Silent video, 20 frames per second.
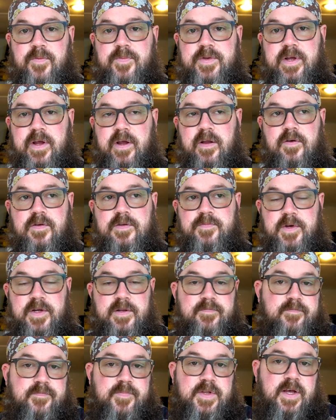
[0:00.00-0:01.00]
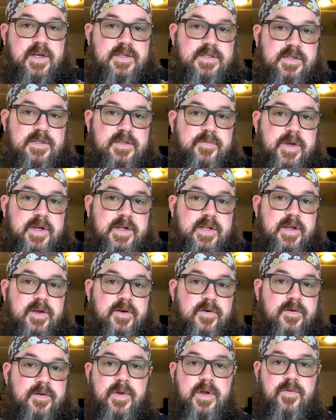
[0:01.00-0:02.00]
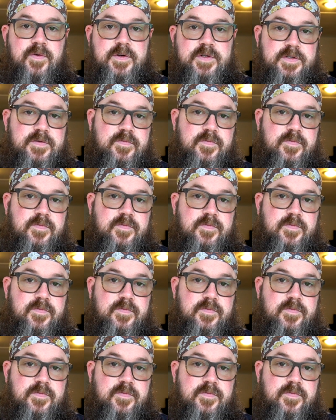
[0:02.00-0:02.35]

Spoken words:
potatoes, but to us it's a big deal, and we're